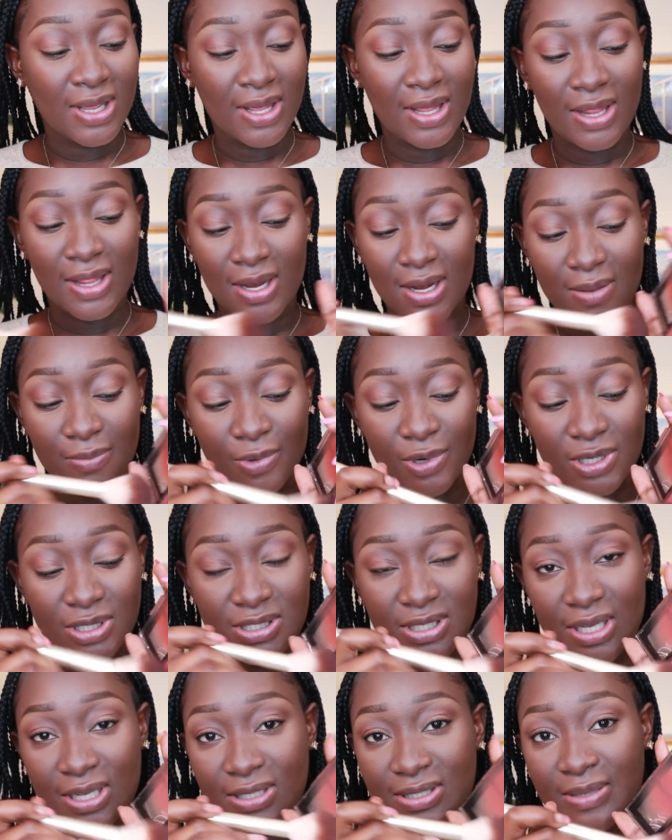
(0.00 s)
And then I'm gonna
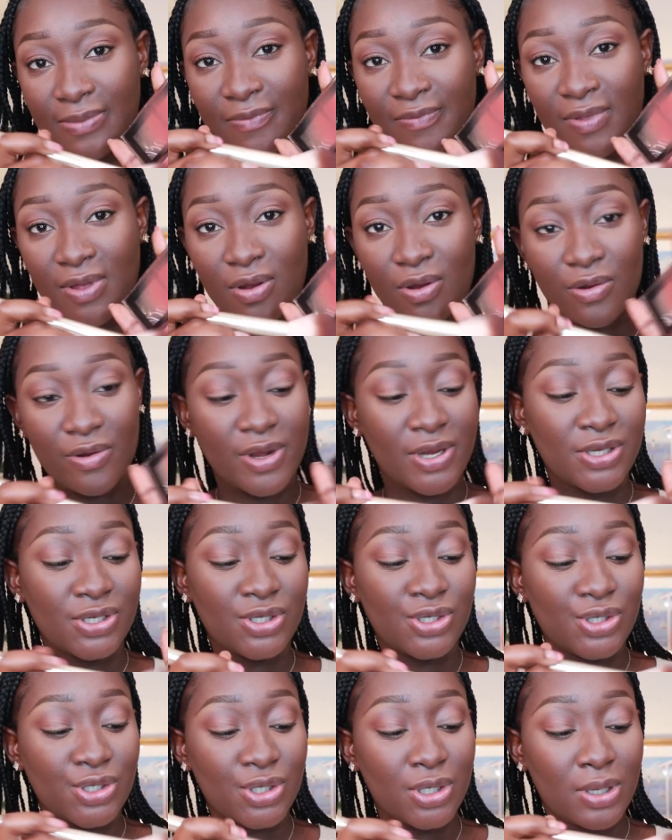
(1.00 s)
take some of the
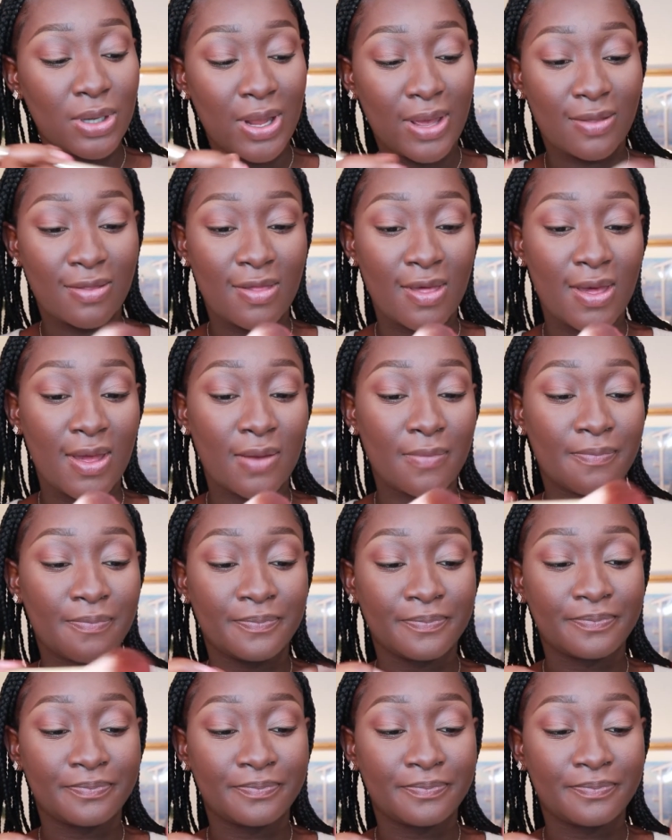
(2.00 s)
orange like that,